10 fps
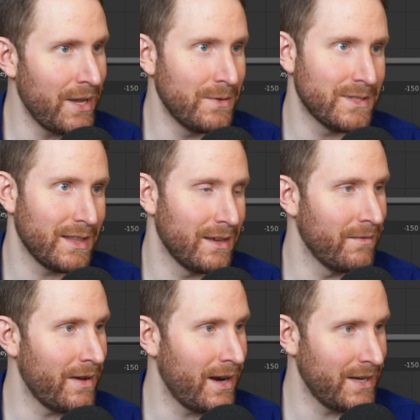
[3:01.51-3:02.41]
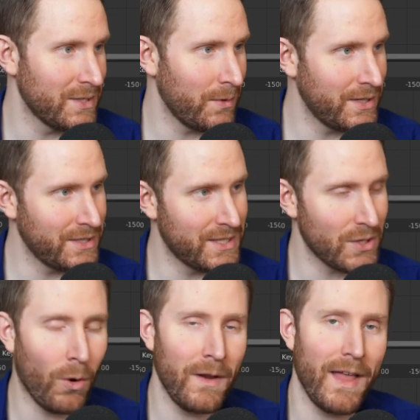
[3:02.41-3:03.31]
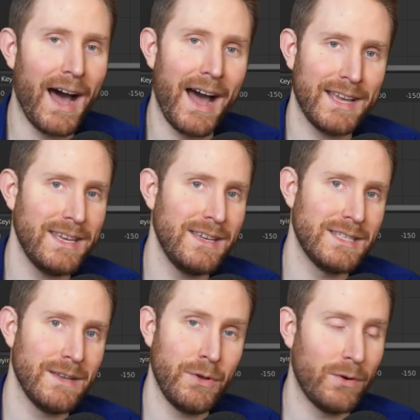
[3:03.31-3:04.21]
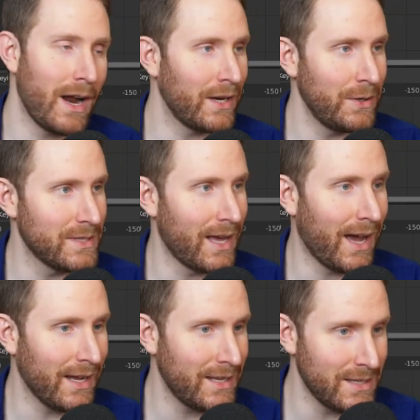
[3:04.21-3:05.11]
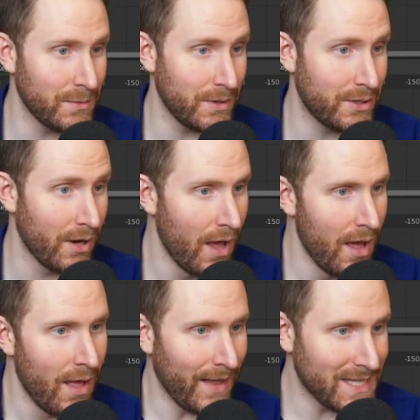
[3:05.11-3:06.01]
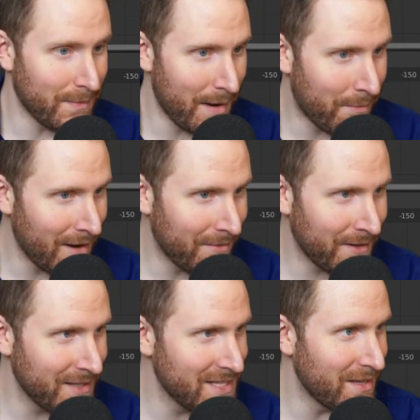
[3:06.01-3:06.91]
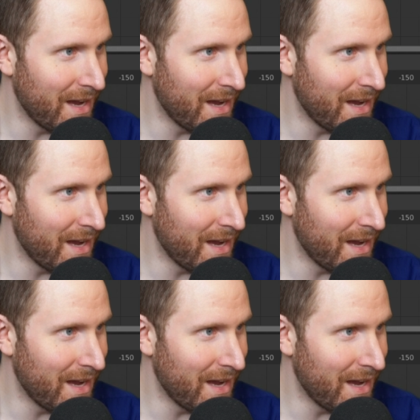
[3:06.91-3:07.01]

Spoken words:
using the various widgets or the hotkeys if you'd rather use the hotkeys, which that's my preference.